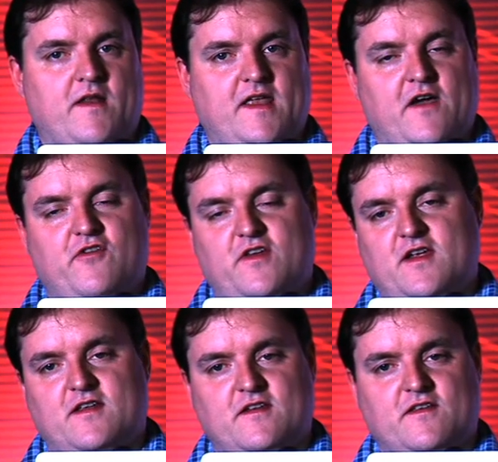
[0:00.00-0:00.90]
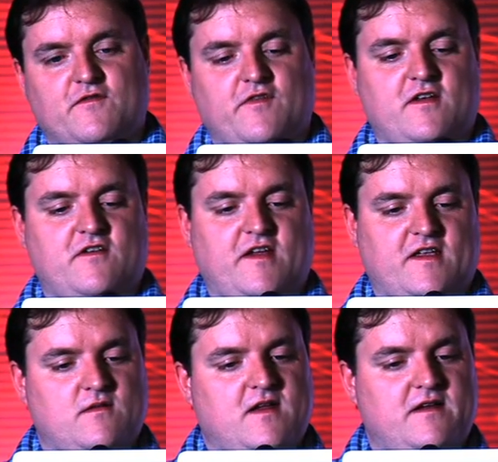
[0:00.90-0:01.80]
and the other, and you could do some fun
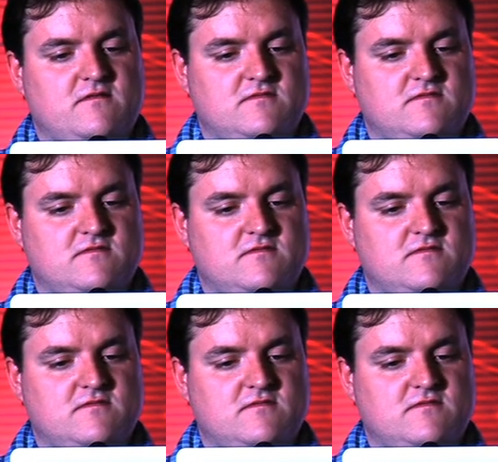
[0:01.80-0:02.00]
tricks with that.